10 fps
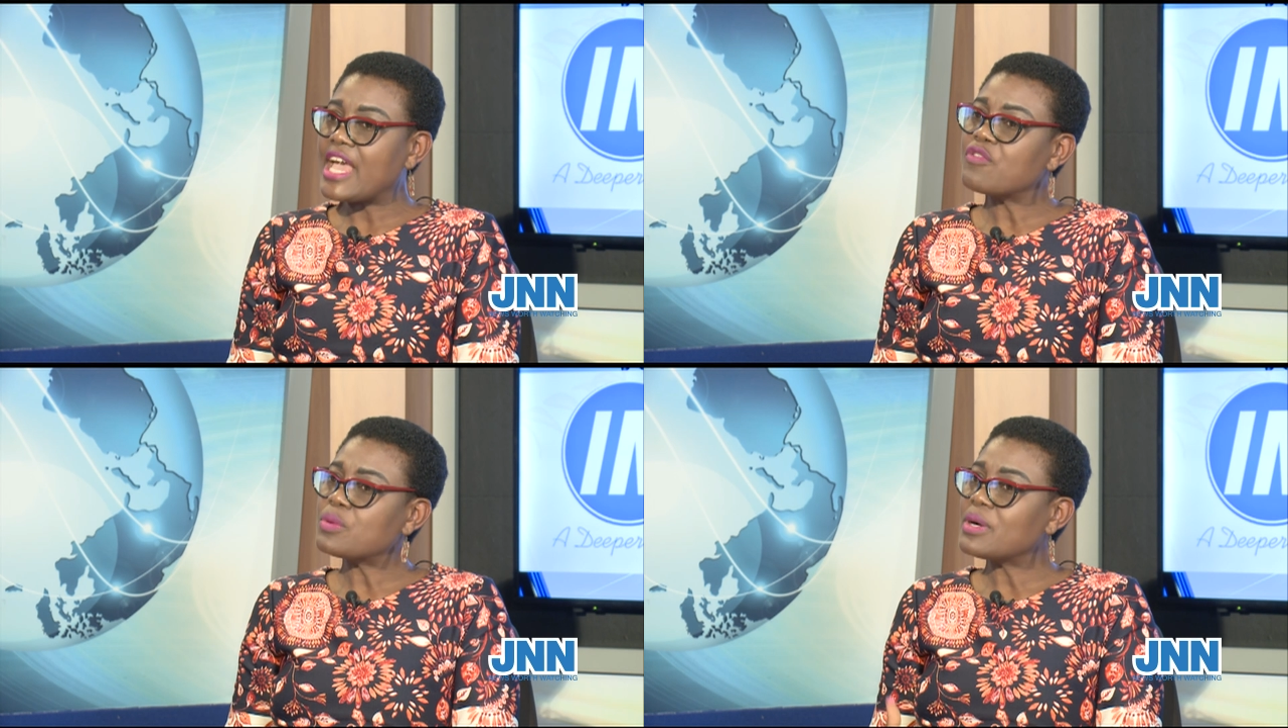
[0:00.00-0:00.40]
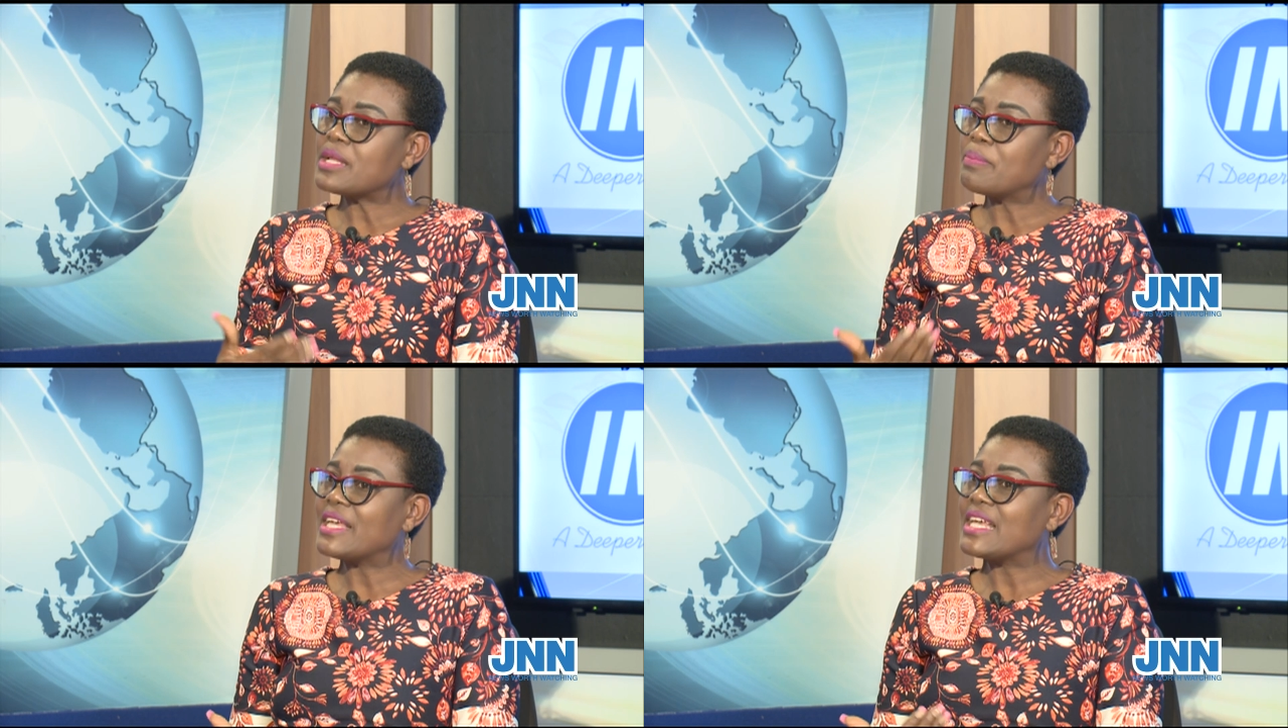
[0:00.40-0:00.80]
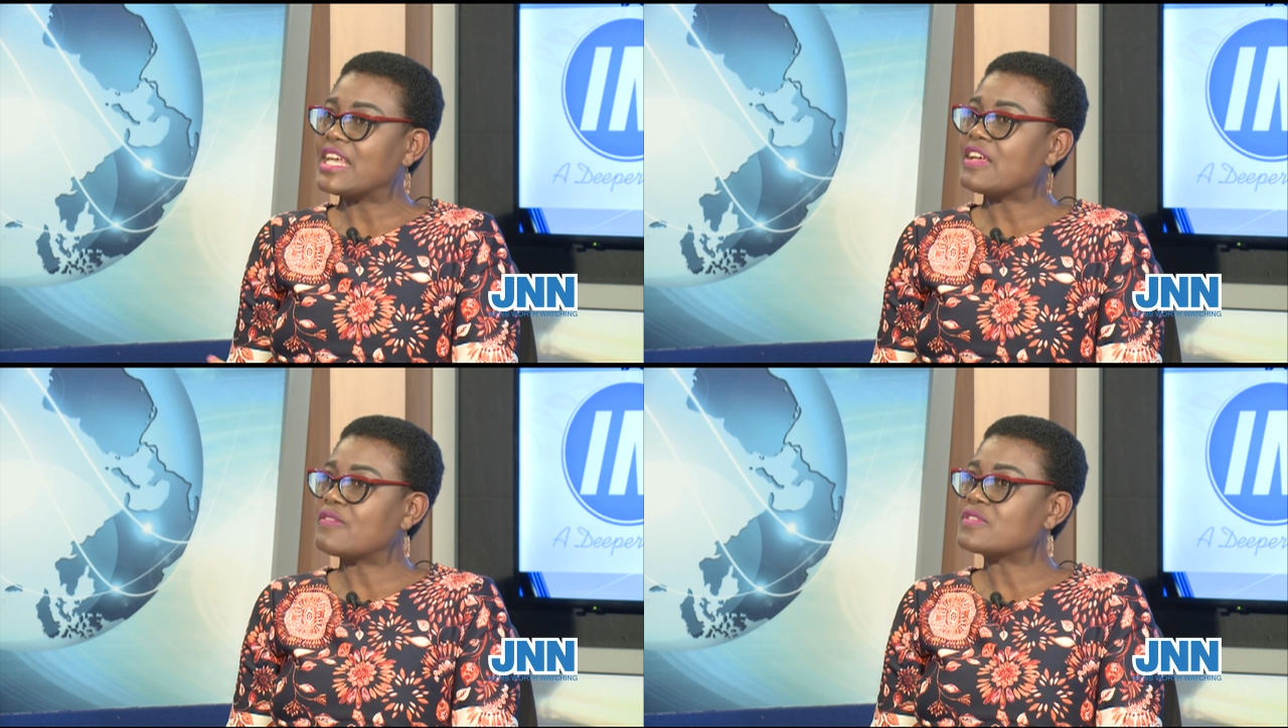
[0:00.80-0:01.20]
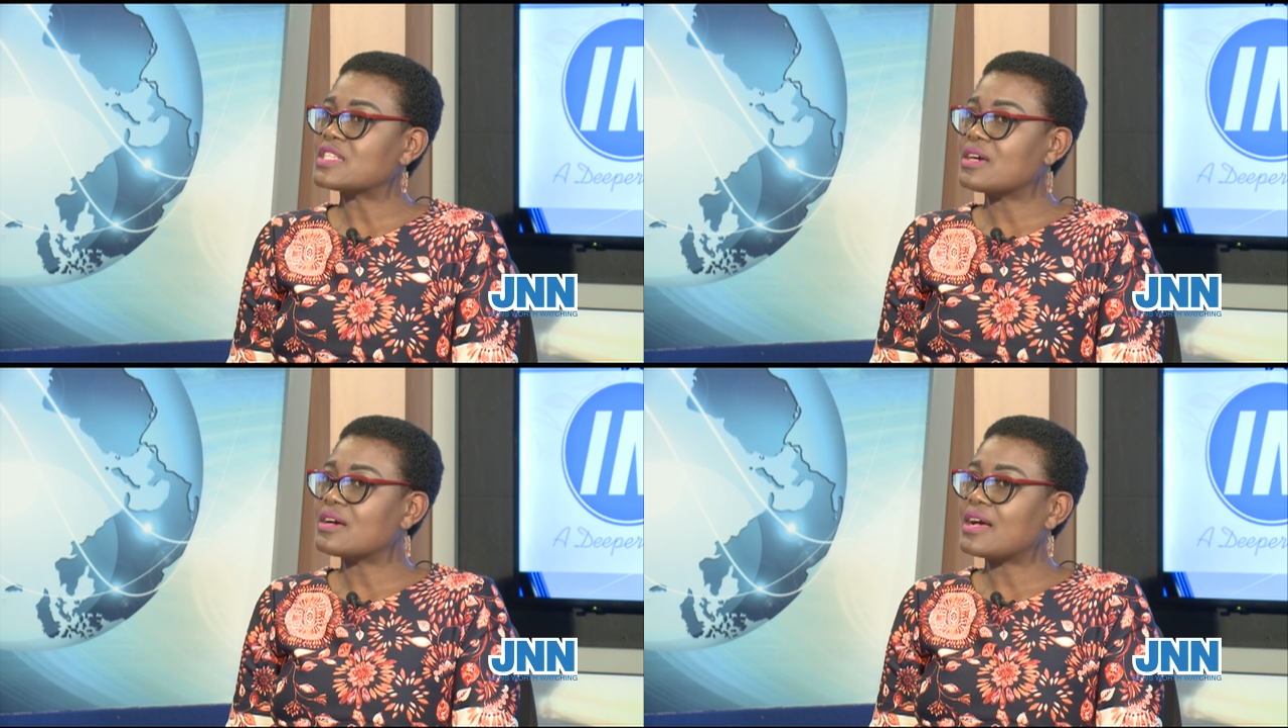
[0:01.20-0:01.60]
everybody
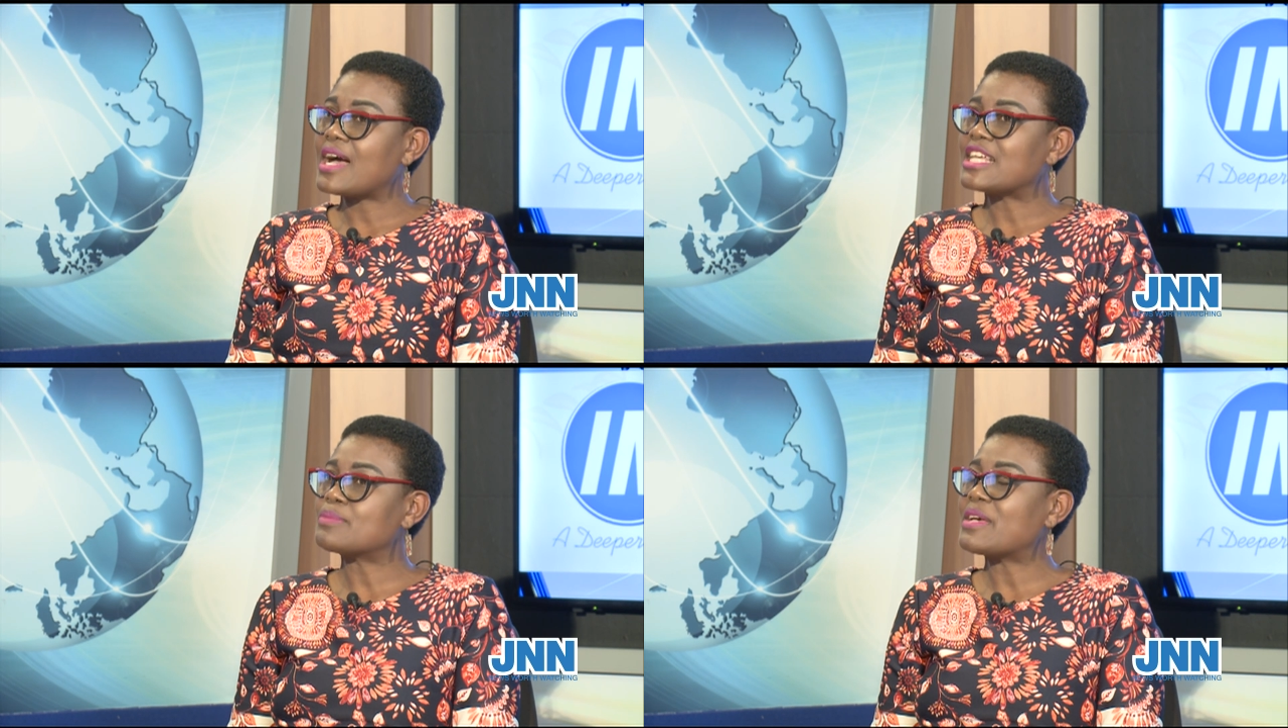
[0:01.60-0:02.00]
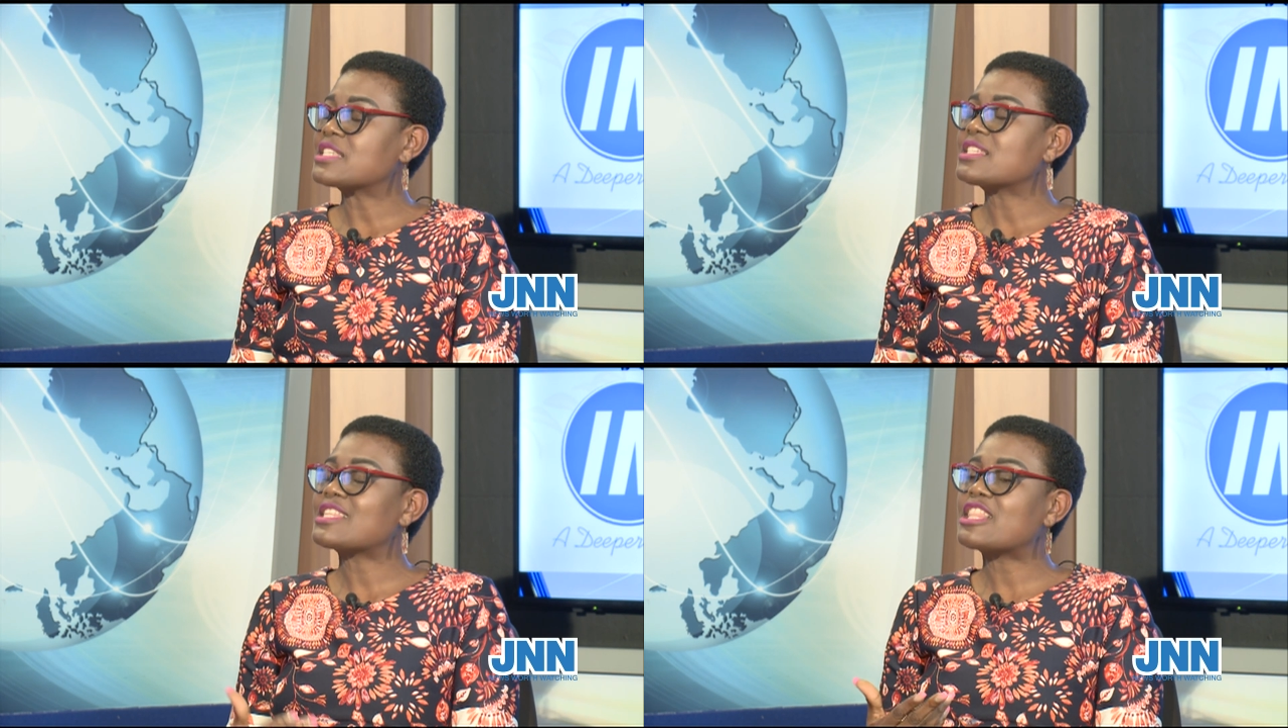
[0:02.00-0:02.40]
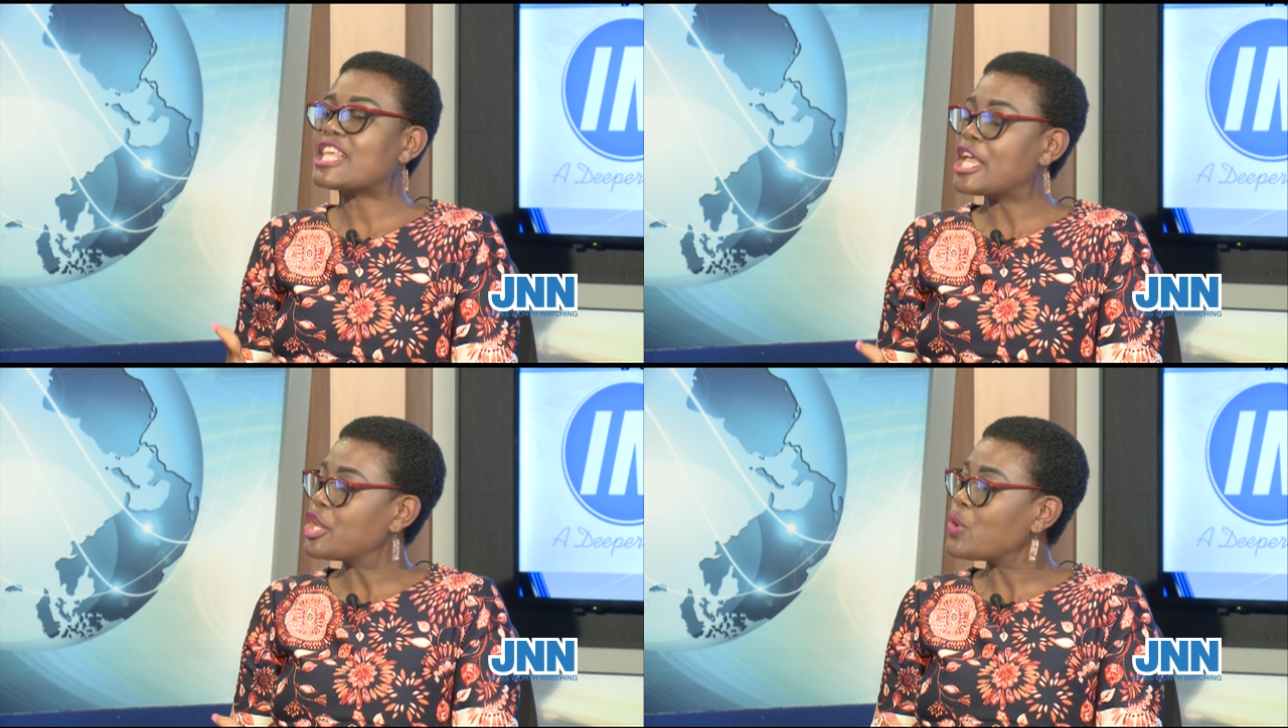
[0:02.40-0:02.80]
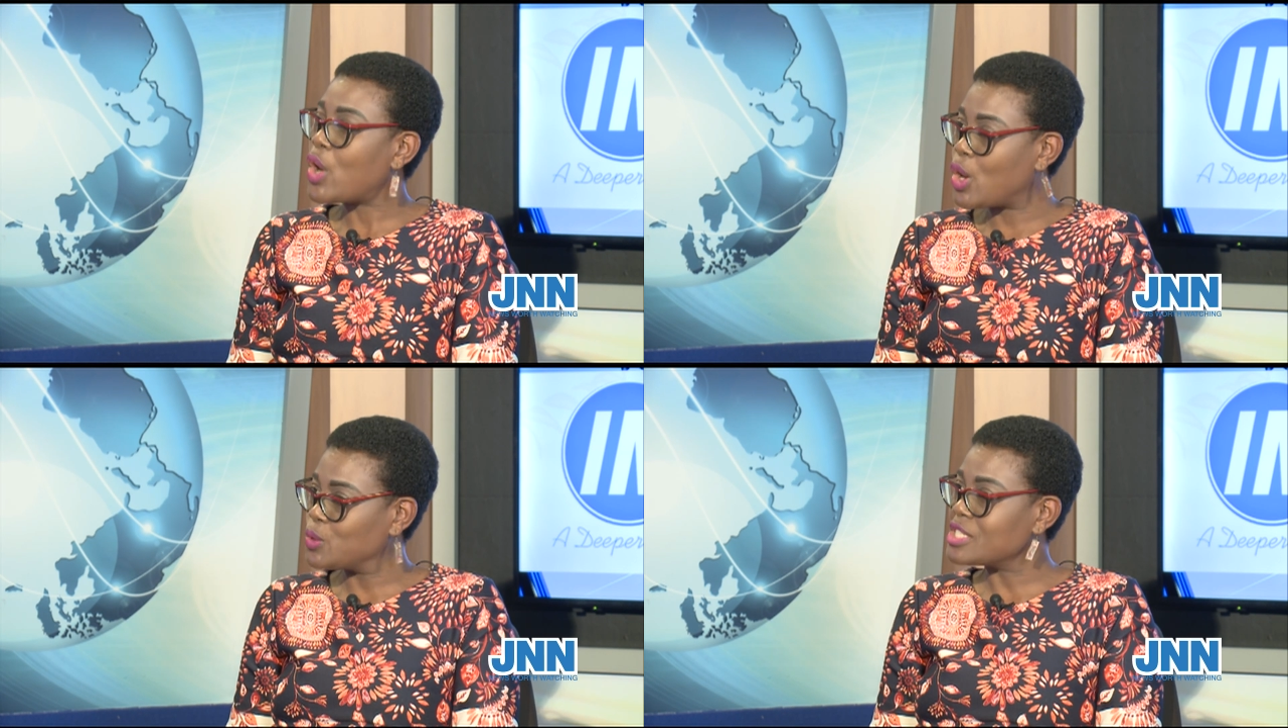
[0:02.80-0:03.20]
behaves as best as they
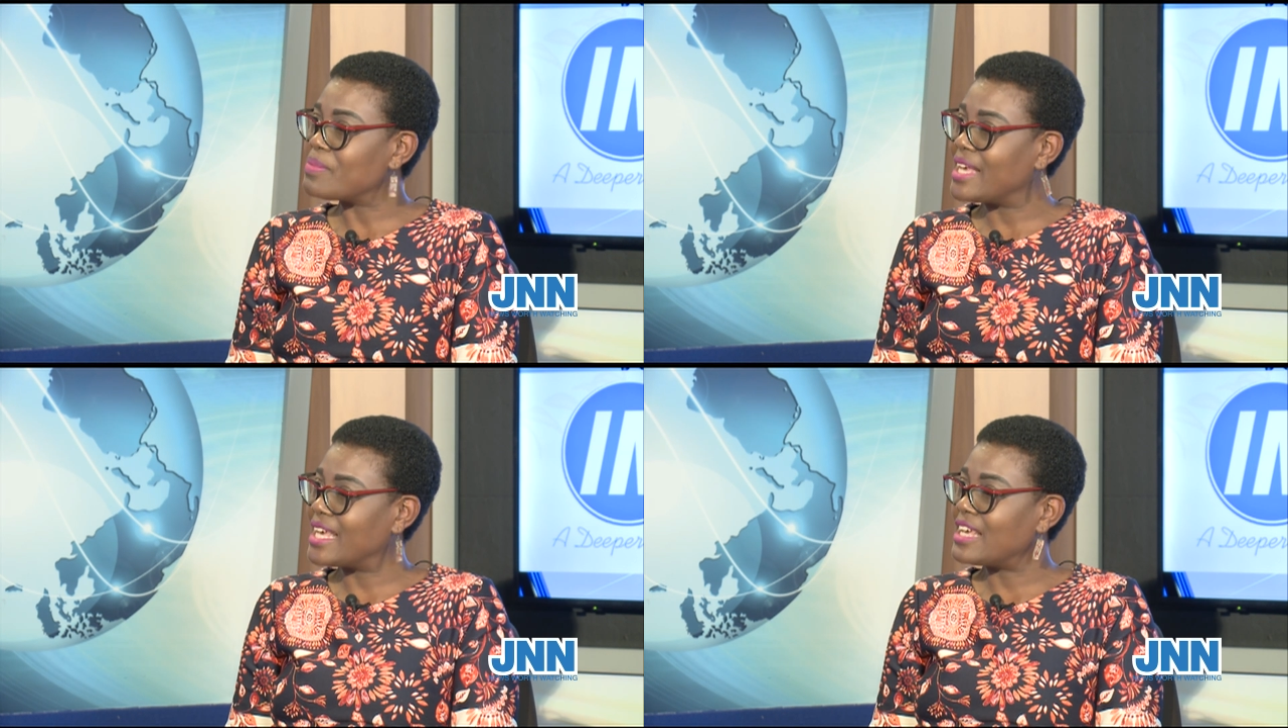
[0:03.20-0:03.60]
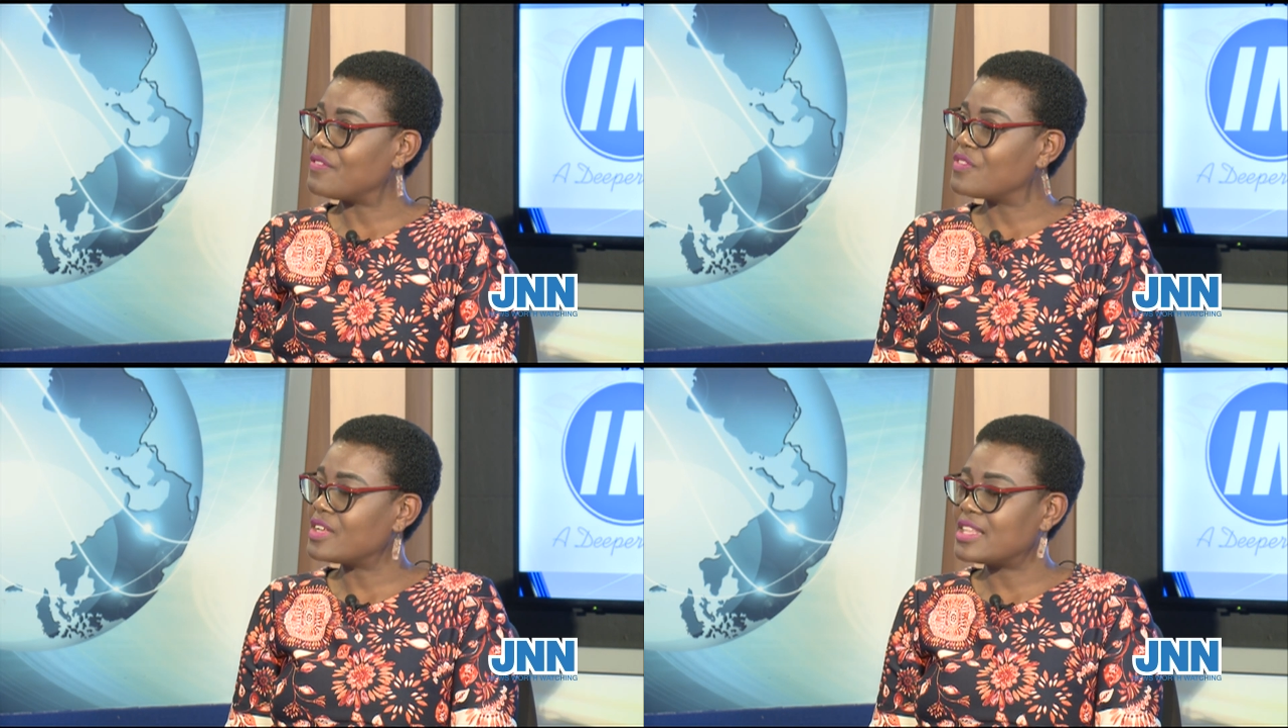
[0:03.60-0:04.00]
know how to behave.